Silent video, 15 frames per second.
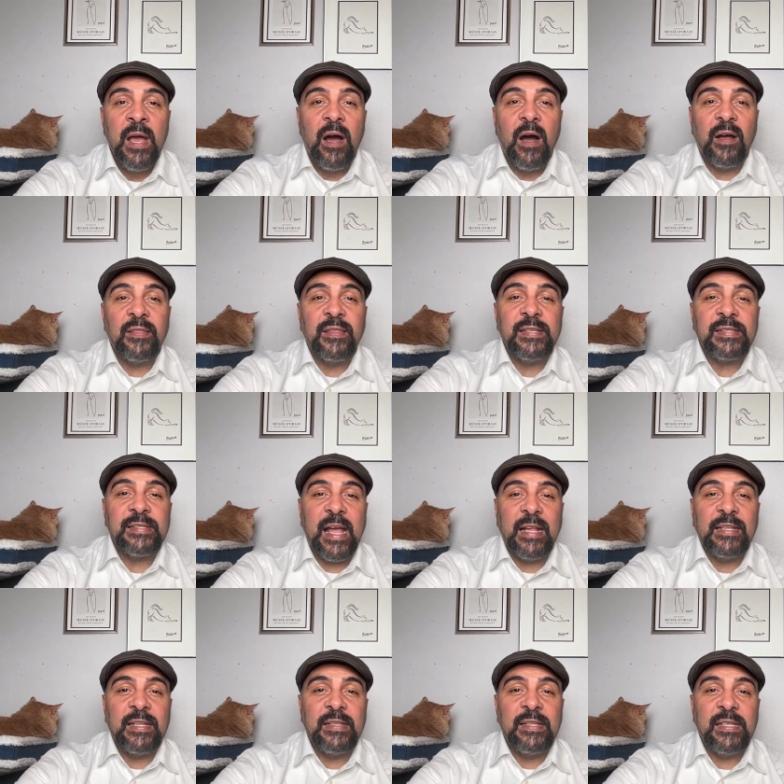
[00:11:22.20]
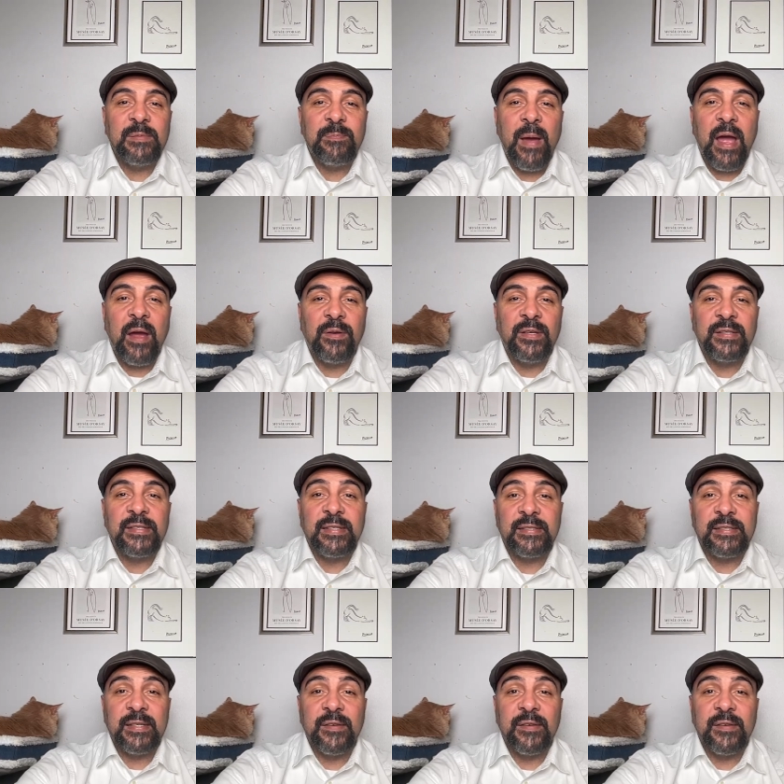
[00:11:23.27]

Understanding these barriers is